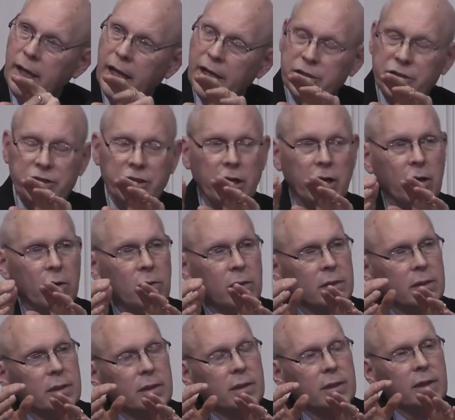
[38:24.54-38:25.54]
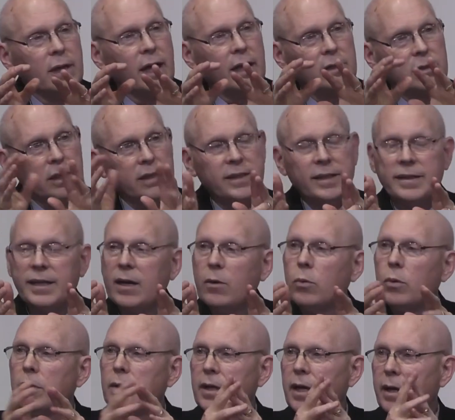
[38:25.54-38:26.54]
And so I looked at that
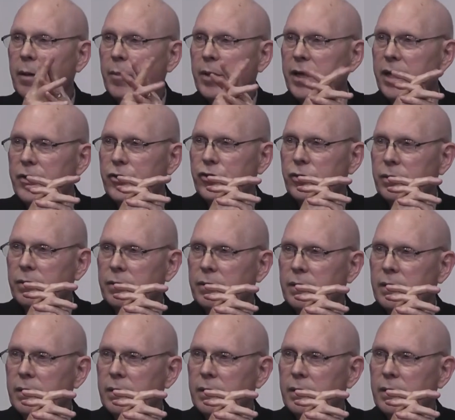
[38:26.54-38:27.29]
word combination.